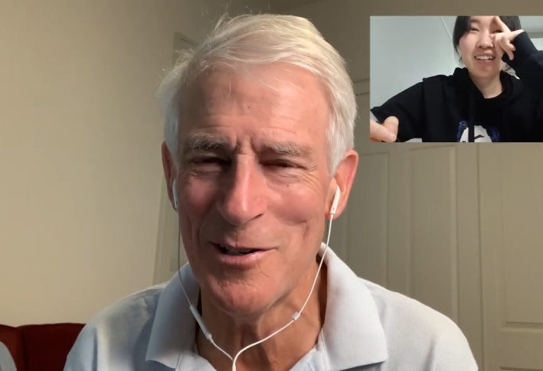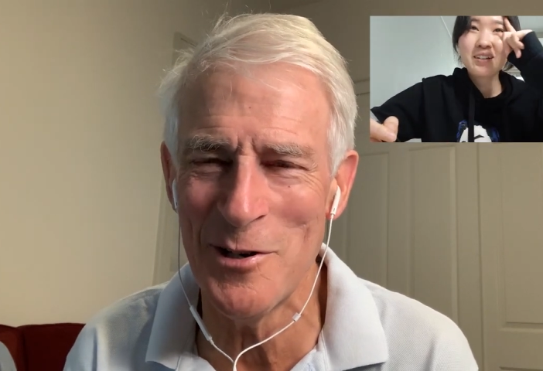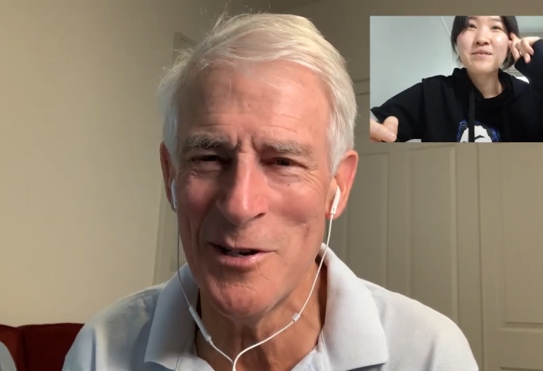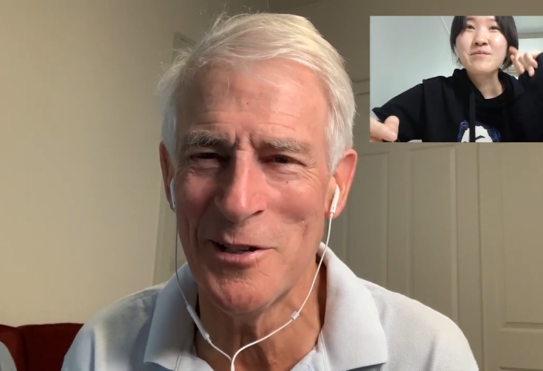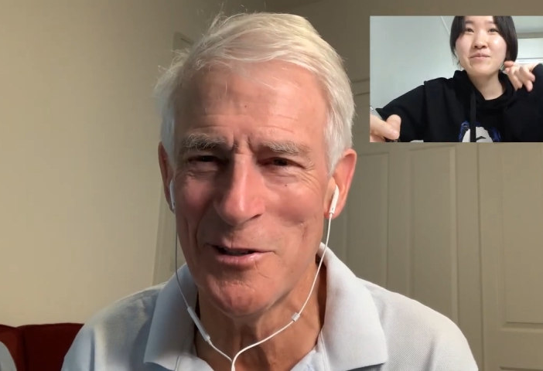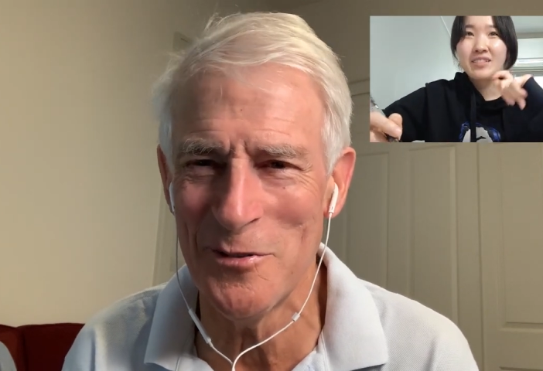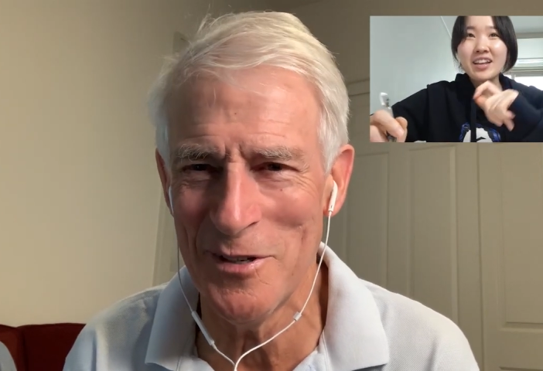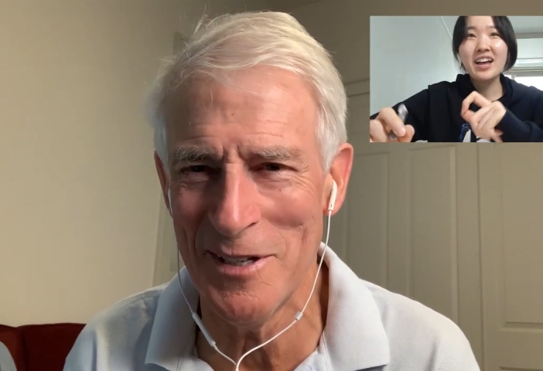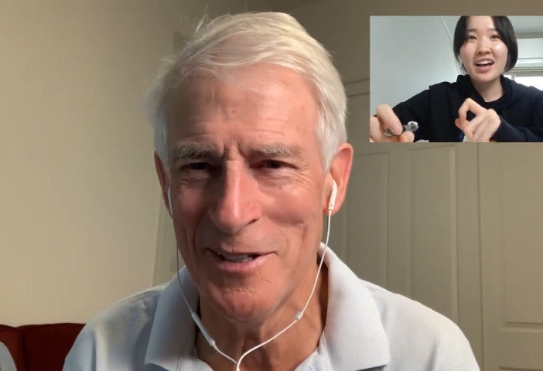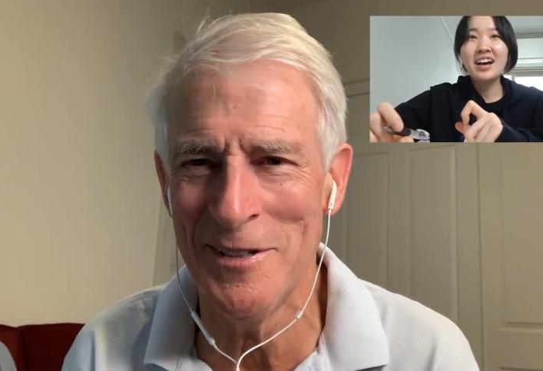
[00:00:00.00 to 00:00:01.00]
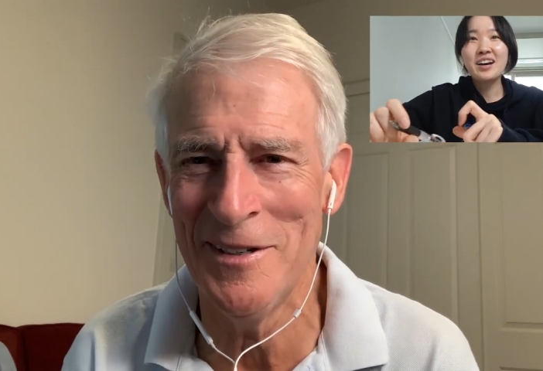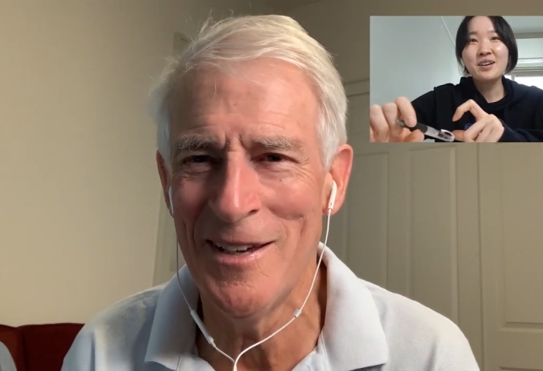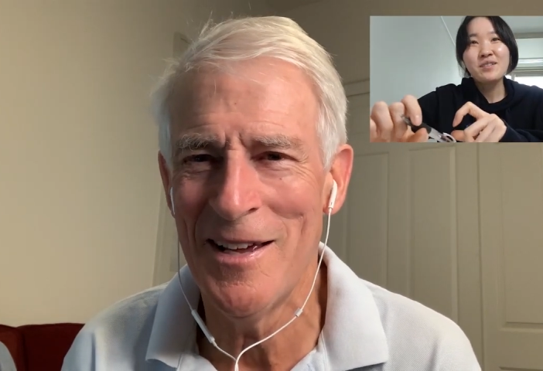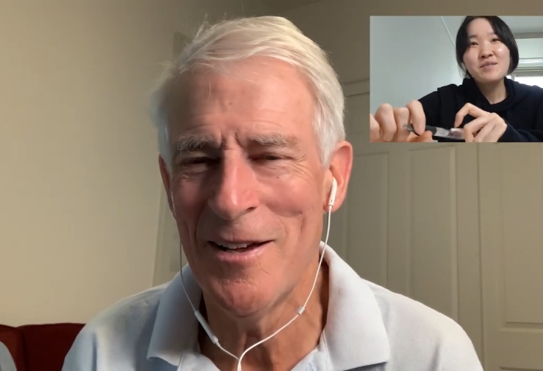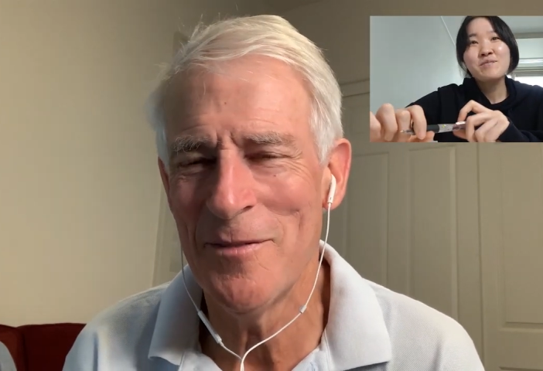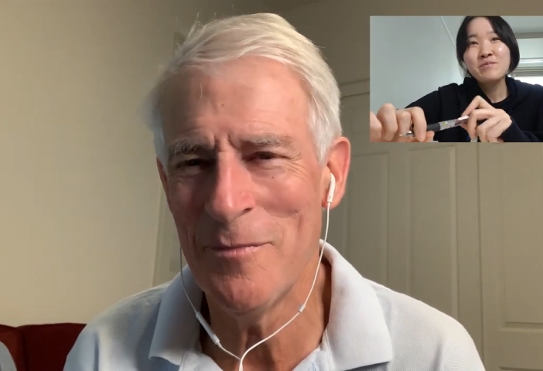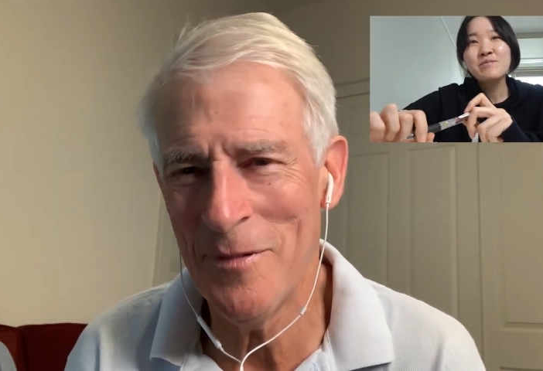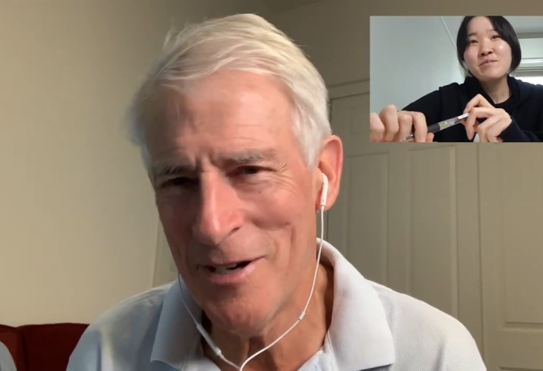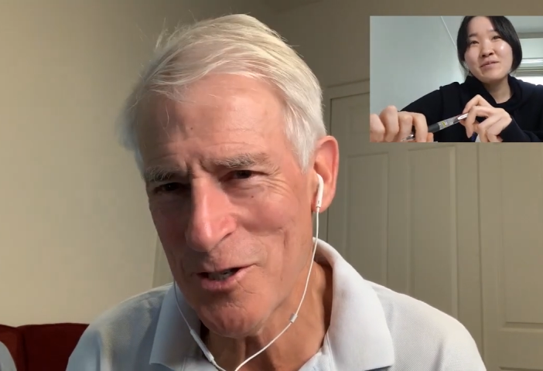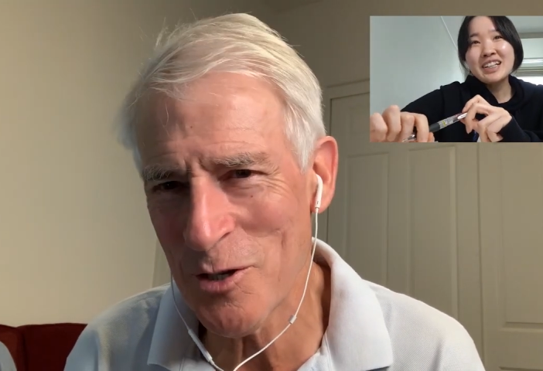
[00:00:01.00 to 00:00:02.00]
Speaker 1: at learning Korean,
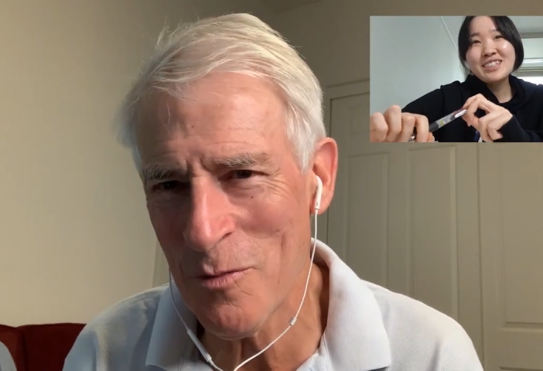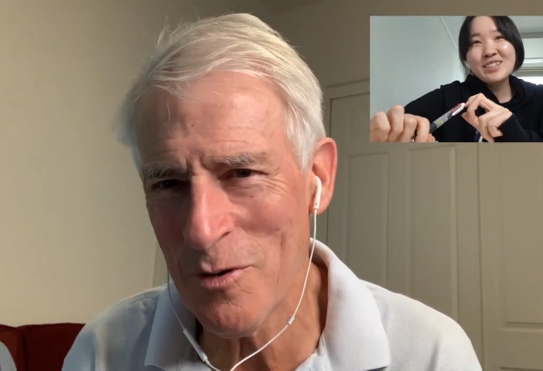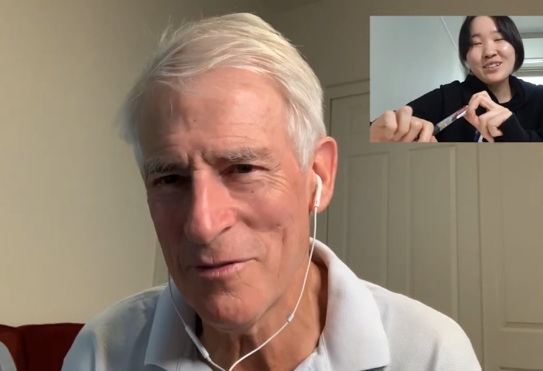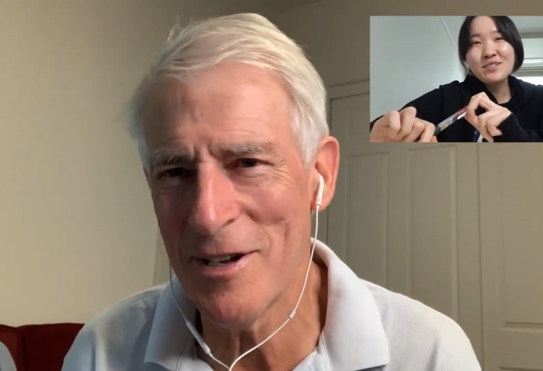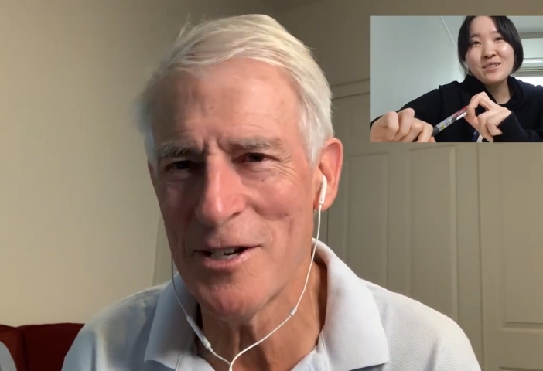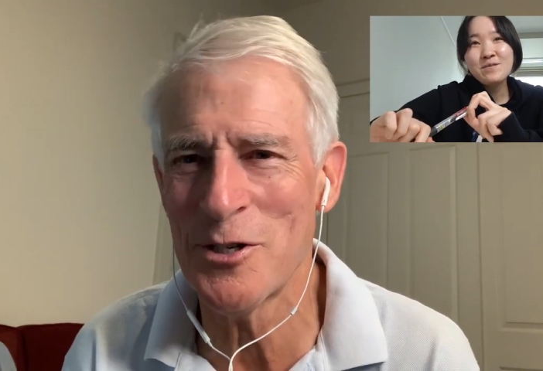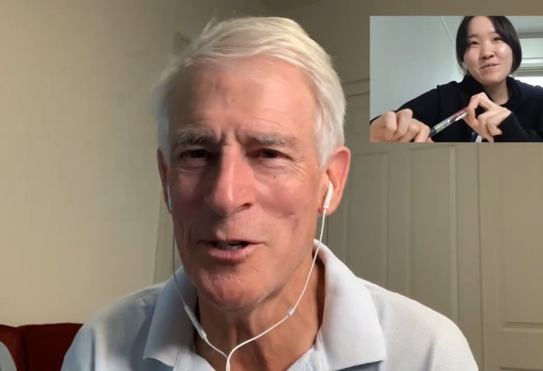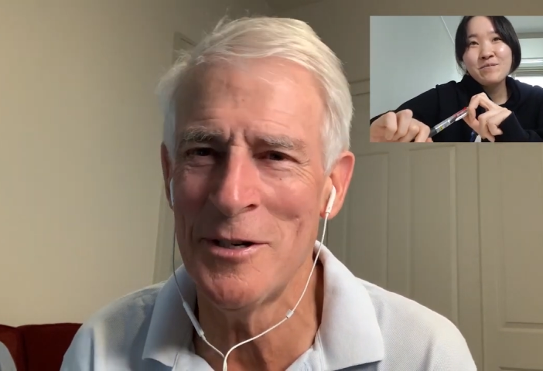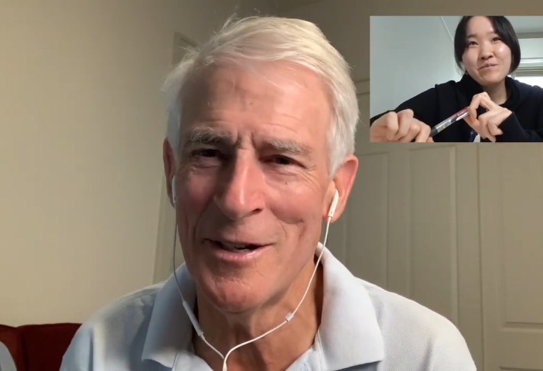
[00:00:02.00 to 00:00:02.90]
initial motivation,